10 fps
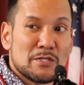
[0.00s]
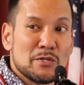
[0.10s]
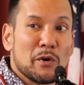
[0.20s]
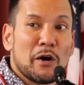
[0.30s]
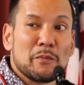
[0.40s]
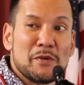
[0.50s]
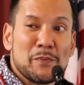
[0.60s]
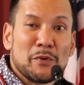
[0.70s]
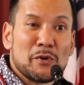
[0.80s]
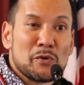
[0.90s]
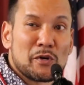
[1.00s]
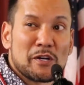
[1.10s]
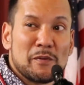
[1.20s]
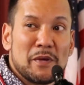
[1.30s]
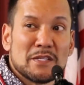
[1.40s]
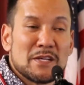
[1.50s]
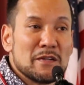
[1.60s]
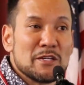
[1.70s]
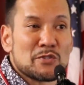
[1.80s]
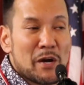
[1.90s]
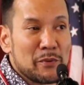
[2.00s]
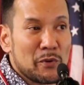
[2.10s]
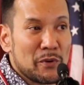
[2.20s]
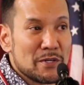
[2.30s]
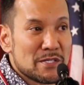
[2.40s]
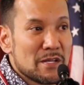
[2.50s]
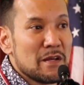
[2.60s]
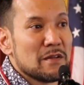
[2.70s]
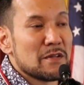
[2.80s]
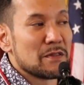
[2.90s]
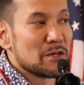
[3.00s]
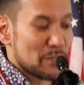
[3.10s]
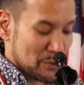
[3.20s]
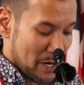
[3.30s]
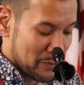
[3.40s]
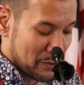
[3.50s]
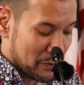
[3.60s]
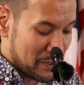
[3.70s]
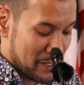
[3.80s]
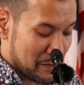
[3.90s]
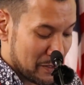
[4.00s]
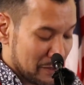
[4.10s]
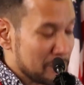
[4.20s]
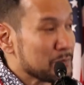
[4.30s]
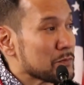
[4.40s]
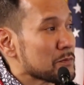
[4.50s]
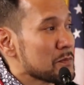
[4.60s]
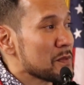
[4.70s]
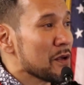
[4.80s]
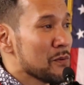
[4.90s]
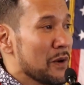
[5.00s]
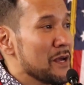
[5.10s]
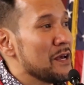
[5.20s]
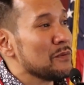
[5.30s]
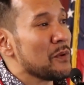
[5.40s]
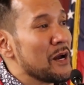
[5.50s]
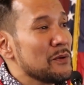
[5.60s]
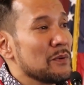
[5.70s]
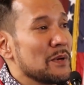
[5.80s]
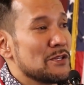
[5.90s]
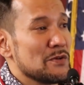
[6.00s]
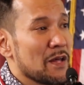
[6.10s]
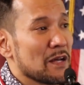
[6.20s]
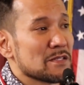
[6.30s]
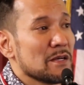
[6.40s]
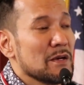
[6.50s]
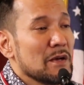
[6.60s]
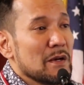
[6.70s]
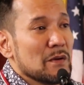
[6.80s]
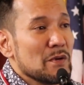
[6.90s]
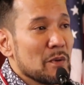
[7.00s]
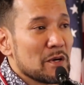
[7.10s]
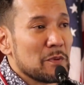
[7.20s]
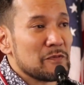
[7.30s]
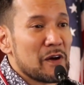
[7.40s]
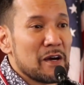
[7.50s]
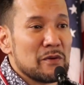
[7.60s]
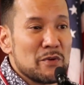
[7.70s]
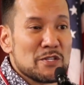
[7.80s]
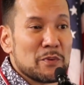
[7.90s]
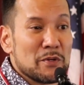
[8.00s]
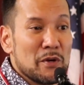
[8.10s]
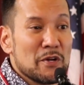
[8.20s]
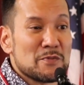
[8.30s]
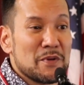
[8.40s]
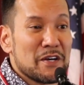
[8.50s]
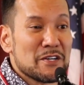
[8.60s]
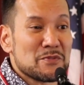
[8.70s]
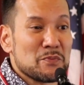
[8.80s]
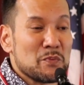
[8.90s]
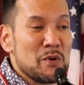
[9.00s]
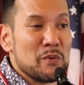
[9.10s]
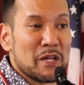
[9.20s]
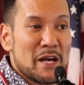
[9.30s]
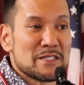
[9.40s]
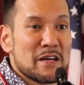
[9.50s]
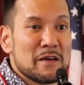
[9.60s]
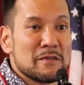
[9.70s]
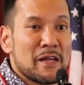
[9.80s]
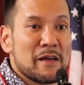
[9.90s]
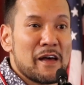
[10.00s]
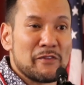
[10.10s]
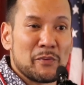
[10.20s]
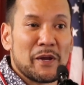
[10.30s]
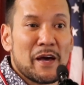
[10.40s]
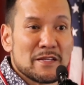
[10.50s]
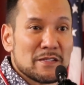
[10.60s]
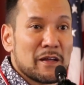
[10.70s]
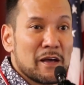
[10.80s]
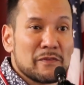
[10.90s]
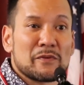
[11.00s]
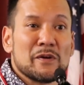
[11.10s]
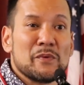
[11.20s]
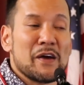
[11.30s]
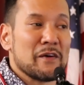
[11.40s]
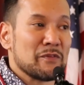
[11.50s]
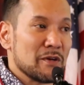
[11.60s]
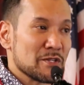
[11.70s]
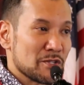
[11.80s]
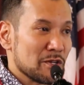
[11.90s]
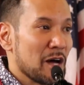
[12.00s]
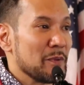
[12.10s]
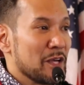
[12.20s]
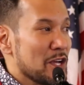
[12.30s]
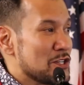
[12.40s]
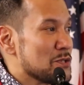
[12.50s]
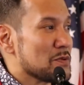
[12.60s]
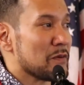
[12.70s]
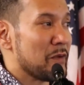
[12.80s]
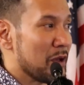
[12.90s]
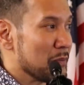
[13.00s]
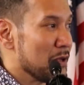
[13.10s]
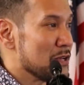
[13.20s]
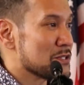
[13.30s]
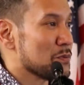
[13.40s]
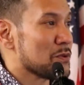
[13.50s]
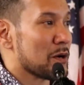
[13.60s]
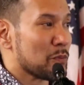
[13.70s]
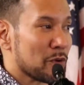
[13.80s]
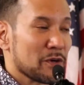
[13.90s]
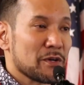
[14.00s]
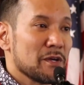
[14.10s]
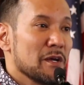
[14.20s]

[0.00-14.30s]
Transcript: to all people who are going to be attending tribal courts that there's a tribal court hearing. And why do we want to do that? We want to provide reasonable notice because we realize that everybody has a life, right? We have certain obligations with our families, with our work,